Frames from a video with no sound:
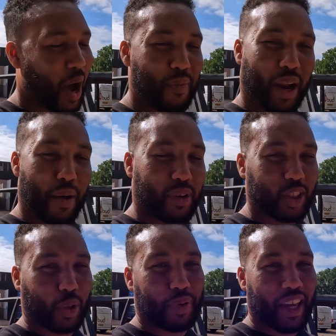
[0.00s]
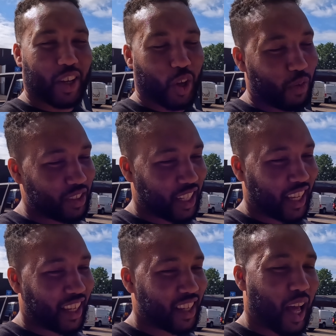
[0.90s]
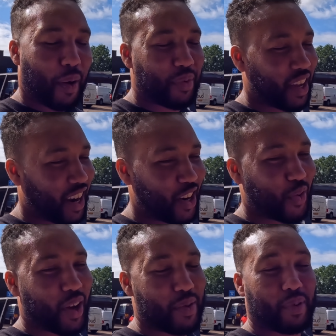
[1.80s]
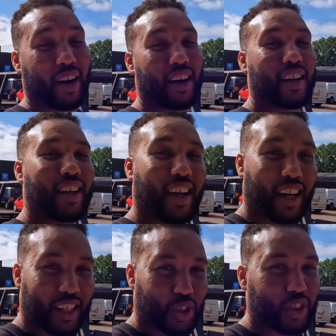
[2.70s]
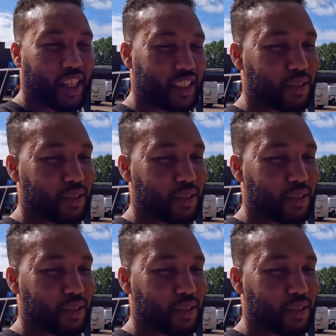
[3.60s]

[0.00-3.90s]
I'm, I'm gonna stop here because obviously I'm getting carried away, but Josh is getting